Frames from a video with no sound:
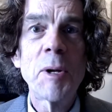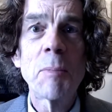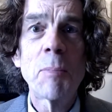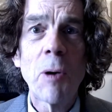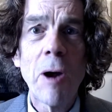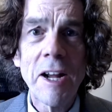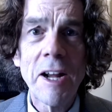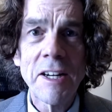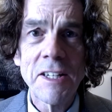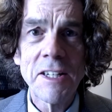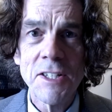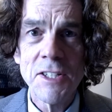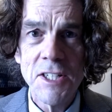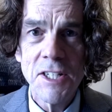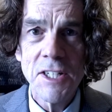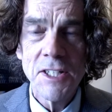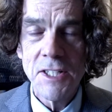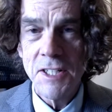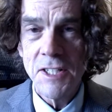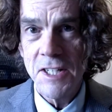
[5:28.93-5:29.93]

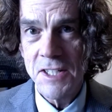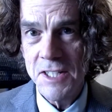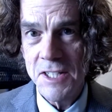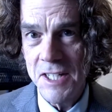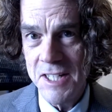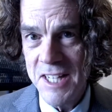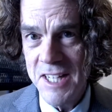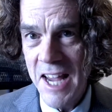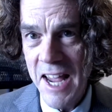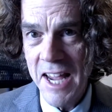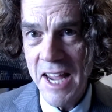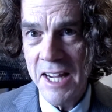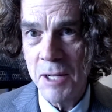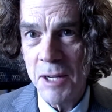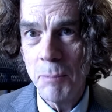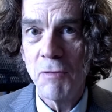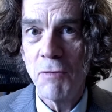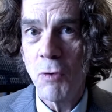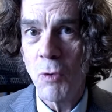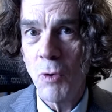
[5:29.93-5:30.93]
pregnancies does it
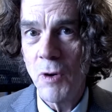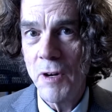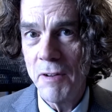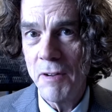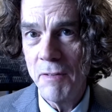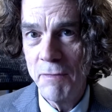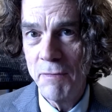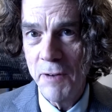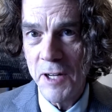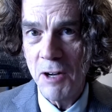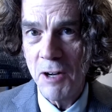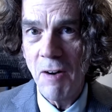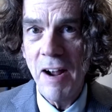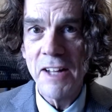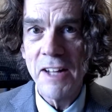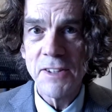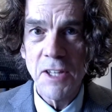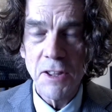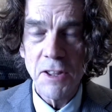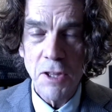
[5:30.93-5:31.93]
take before you figure
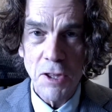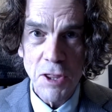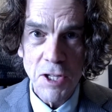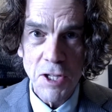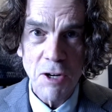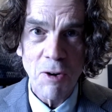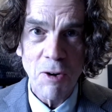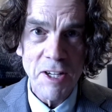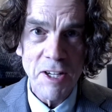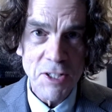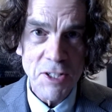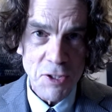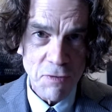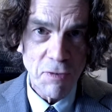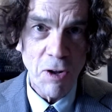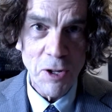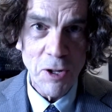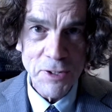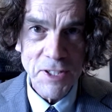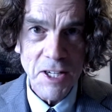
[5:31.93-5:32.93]
out that the theory is
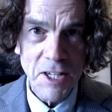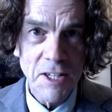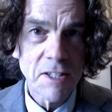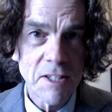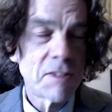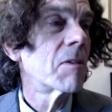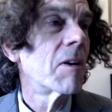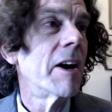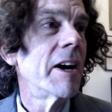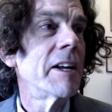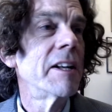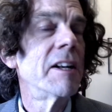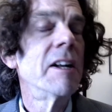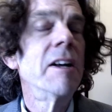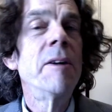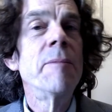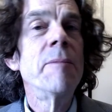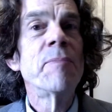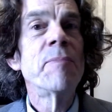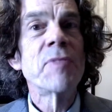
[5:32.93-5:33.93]
faulty, right?
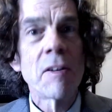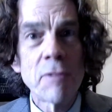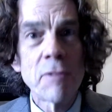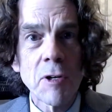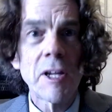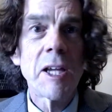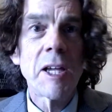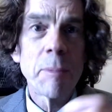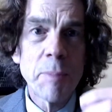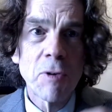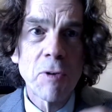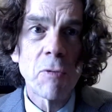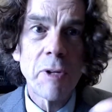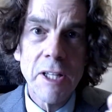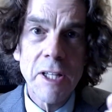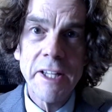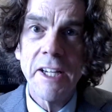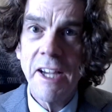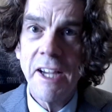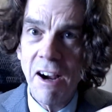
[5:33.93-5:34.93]
If you're keeping
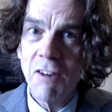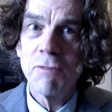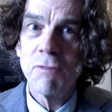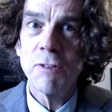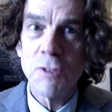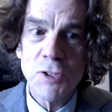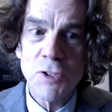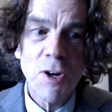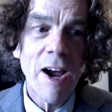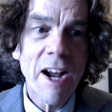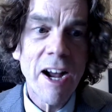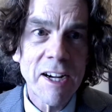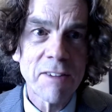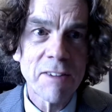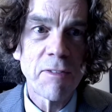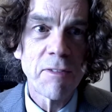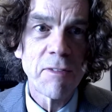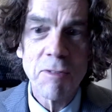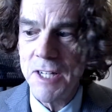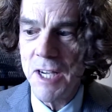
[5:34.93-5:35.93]
really careful track of
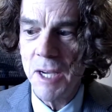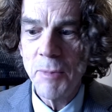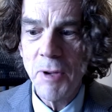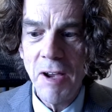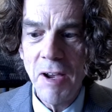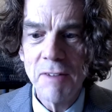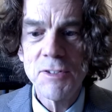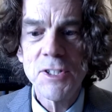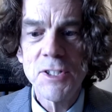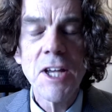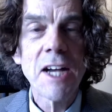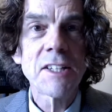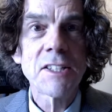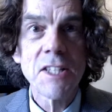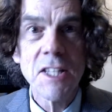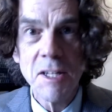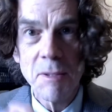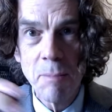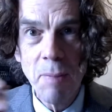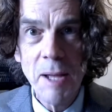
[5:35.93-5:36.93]
every time you have sex,
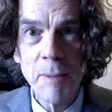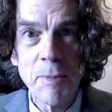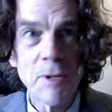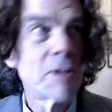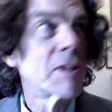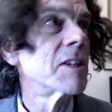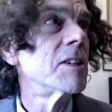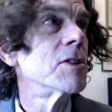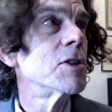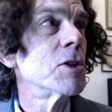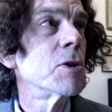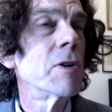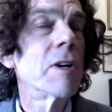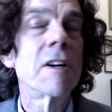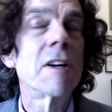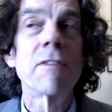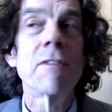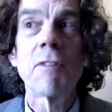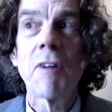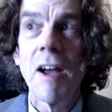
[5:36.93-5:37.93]
then maybe you can do it.
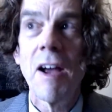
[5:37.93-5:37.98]
If you're